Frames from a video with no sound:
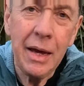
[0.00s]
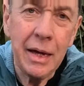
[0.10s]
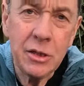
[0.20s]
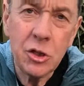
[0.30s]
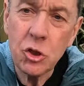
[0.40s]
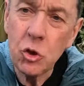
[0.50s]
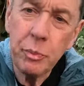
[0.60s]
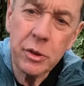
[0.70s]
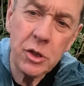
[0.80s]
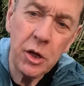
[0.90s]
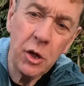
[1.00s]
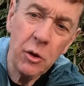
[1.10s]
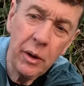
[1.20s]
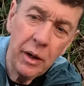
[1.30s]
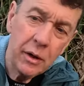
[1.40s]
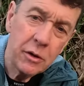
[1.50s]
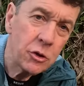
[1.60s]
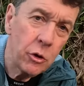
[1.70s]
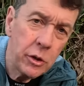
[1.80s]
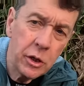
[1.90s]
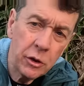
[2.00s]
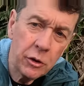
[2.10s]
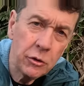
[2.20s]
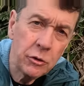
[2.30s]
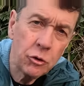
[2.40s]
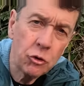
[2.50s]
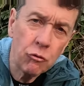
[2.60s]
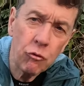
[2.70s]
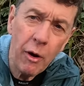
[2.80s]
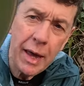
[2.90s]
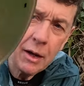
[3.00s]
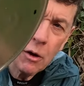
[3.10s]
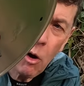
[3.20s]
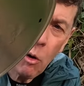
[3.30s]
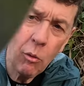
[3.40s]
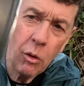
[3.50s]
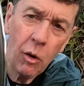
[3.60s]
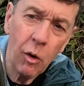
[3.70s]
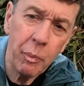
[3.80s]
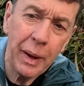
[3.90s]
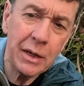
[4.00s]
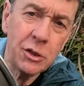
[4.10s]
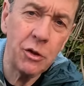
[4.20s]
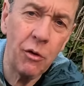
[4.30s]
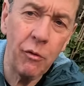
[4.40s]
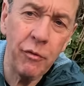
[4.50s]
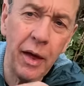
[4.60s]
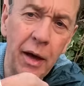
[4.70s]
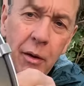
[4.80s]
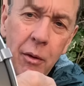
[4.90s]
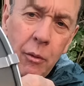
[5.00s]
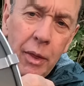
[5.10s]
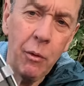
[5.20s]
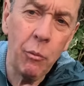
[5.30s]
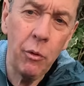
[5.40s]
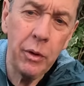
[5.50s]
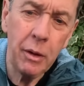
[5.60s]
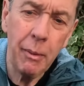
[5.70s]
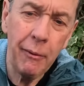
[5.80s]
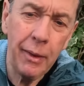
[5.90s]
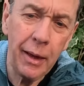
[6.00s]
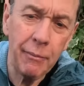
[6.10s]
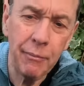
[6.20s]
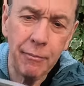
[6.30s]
it's super secure, so you could drain a whole lot of pasta off that without worrying about that